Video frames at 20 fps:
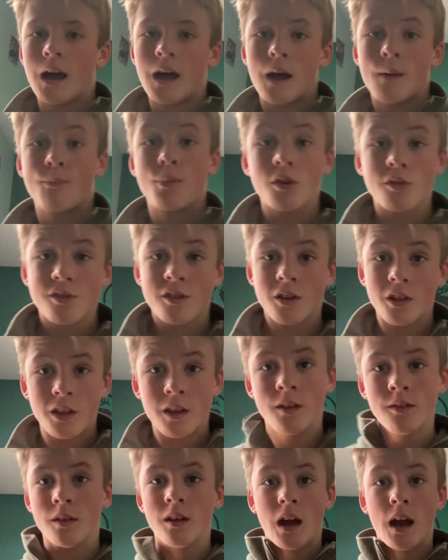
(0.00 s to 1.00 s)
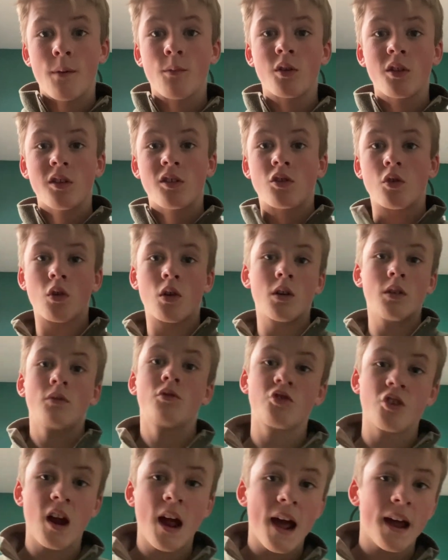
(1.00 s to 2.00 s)
Personally, I'm really sore,
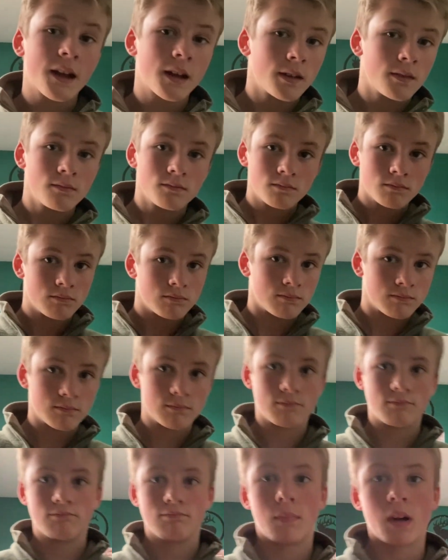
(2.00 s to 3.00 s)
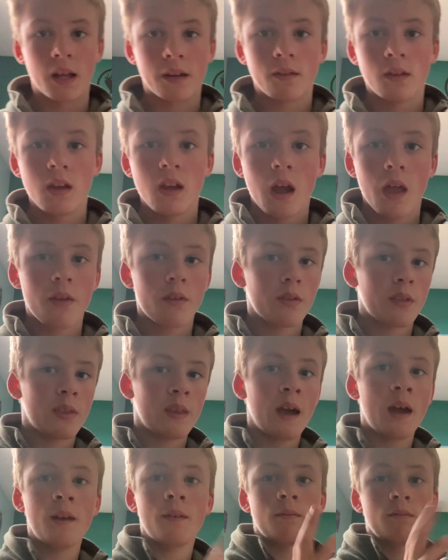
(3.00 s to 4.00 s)
track, but other than
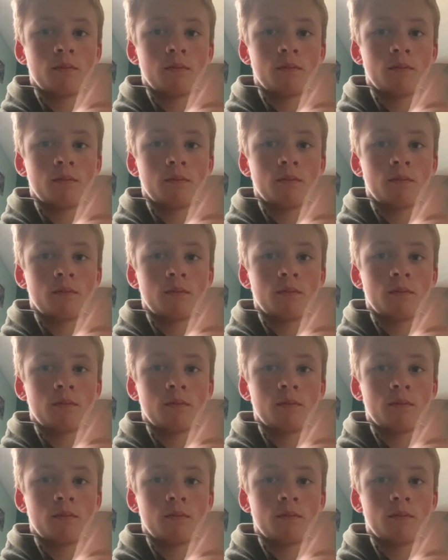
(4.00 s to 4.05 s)
that,